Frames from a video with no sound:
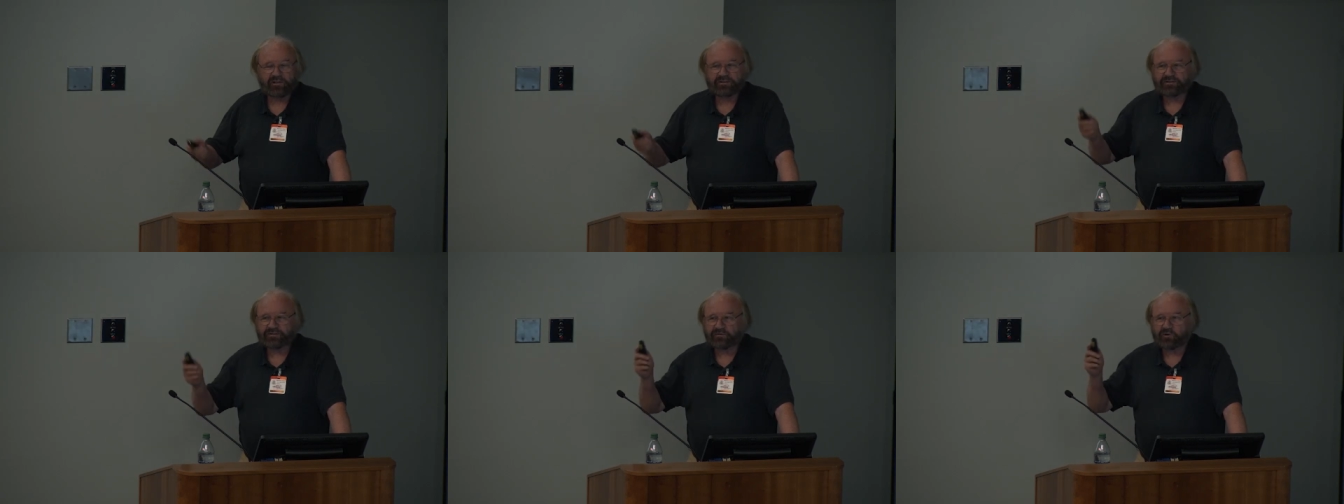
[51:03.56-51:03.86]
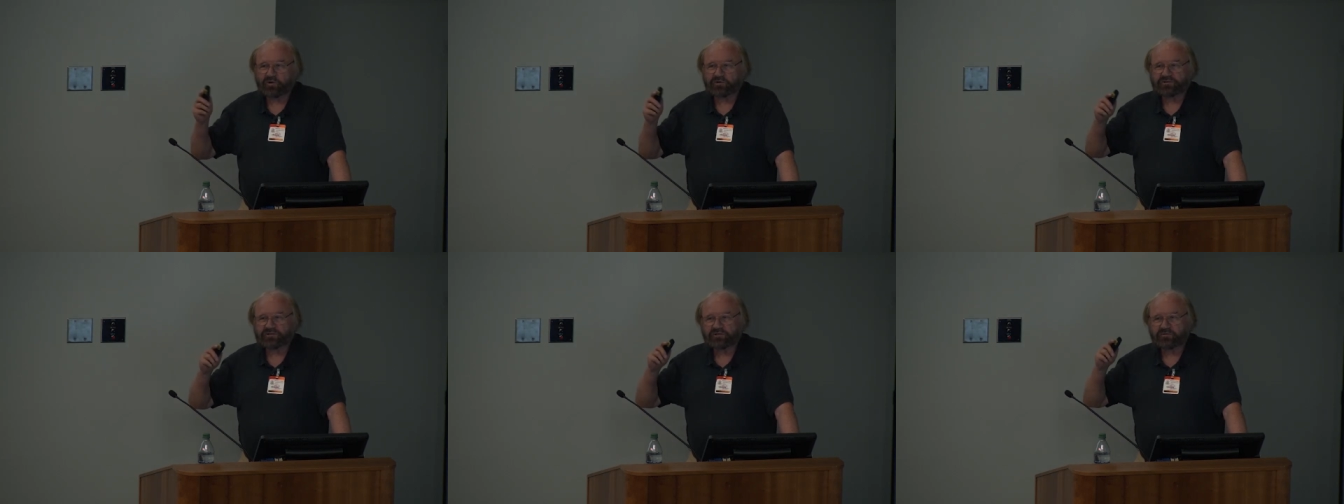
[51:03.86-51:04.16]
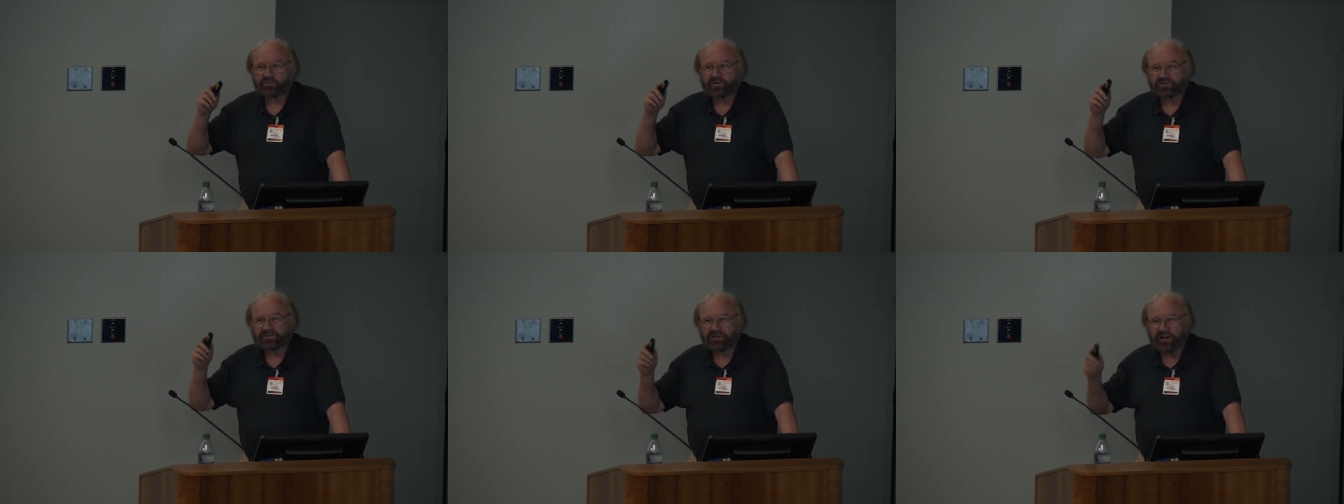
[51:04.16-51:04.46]
This, of course,
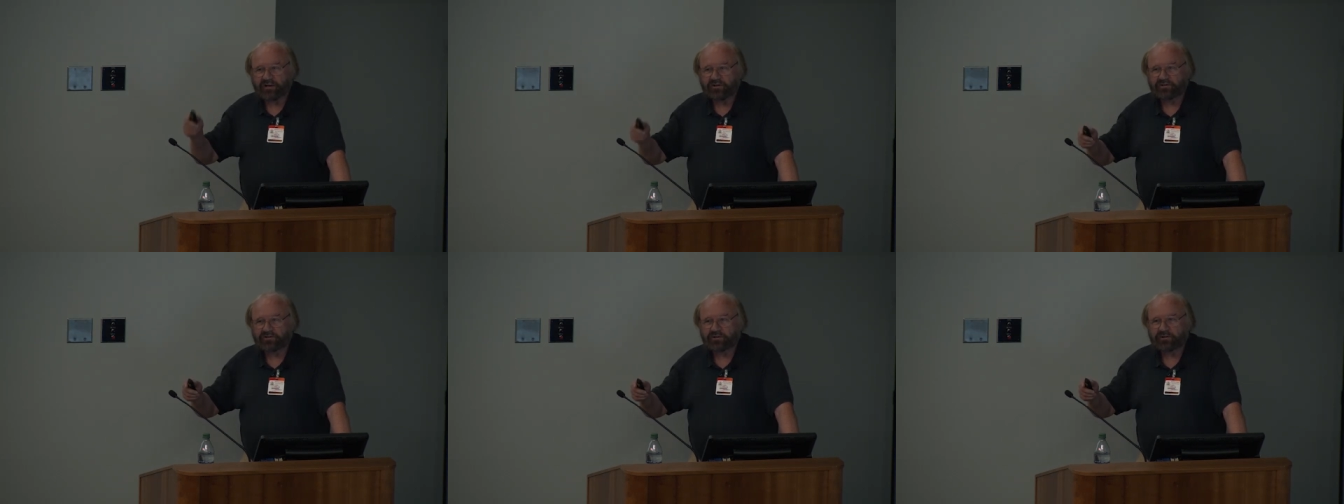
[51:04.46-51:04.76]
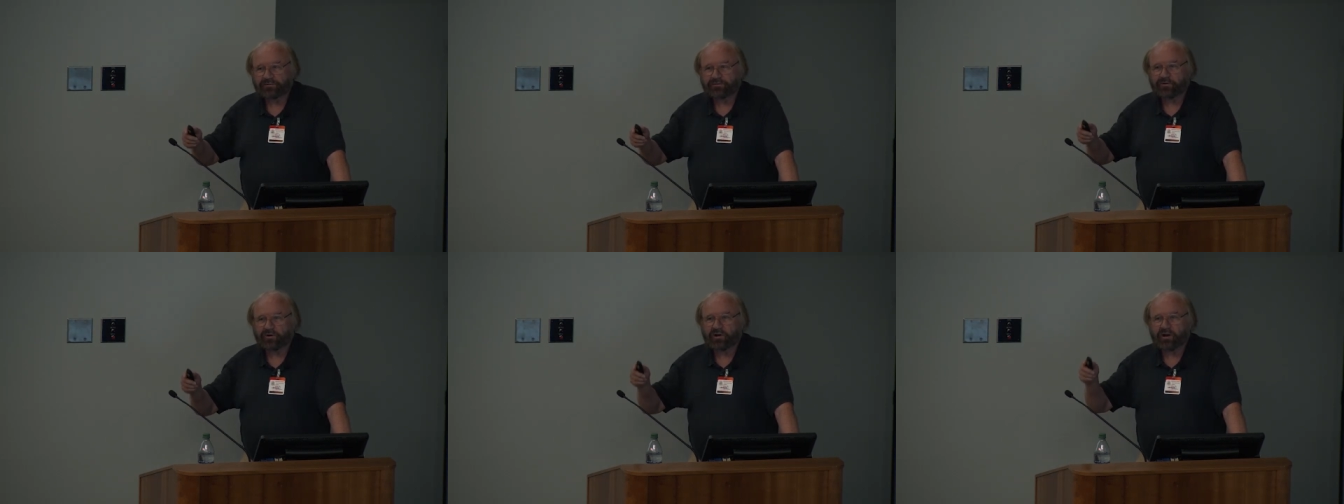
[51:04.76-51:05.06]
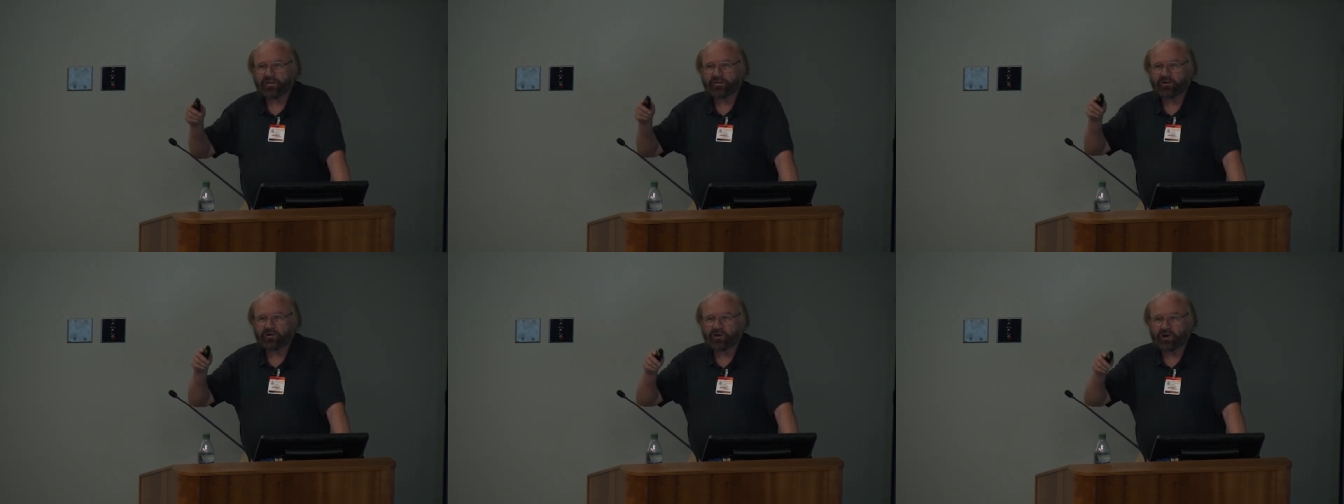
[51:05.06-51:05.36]
is redundant for
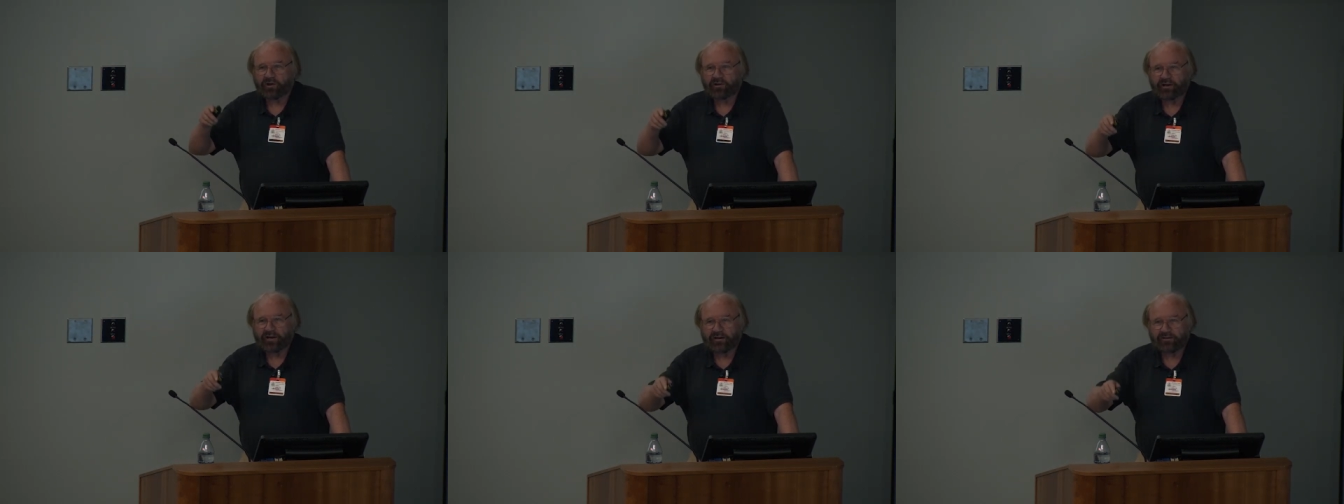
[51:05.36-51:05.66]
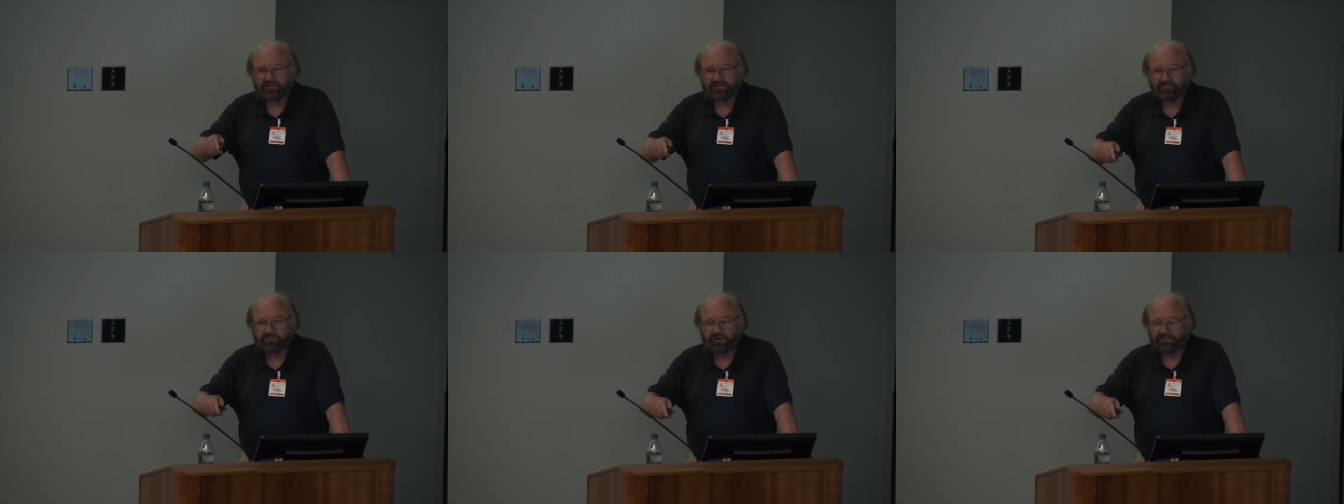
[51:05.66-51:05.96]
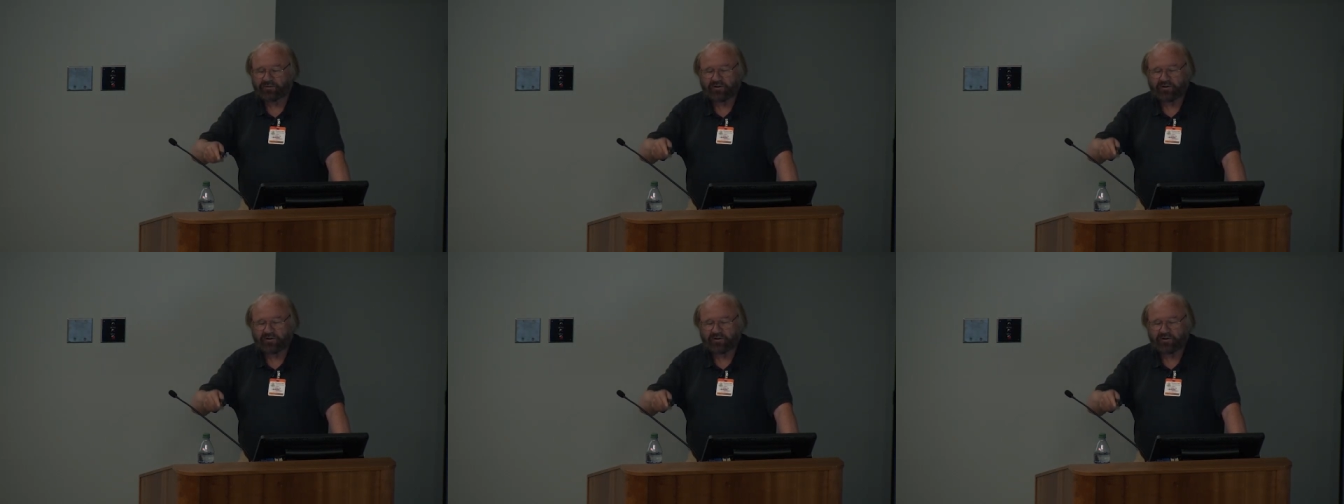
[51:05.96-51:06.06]
another non-native,